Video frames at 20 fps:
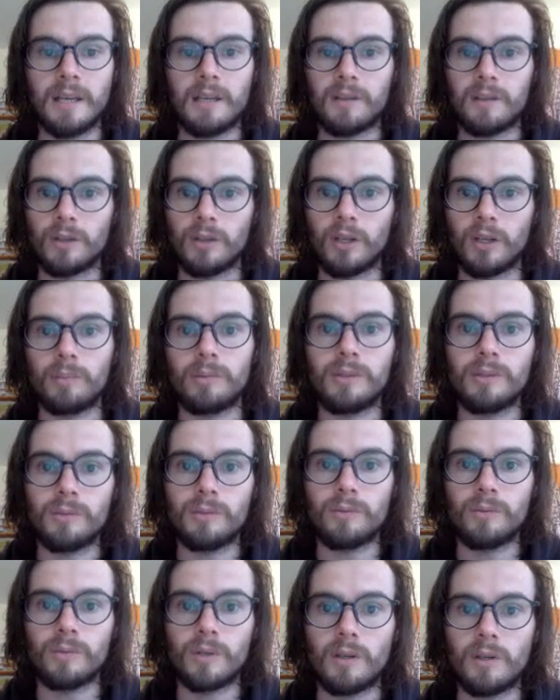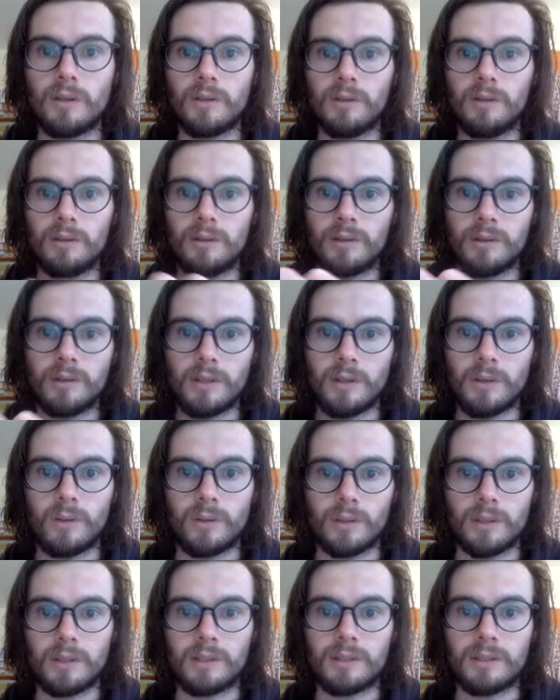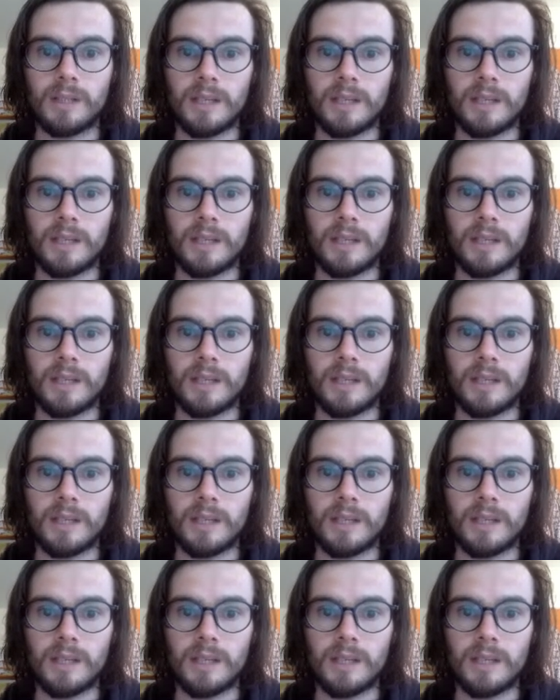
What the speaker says: the goblins will roll, the orcs,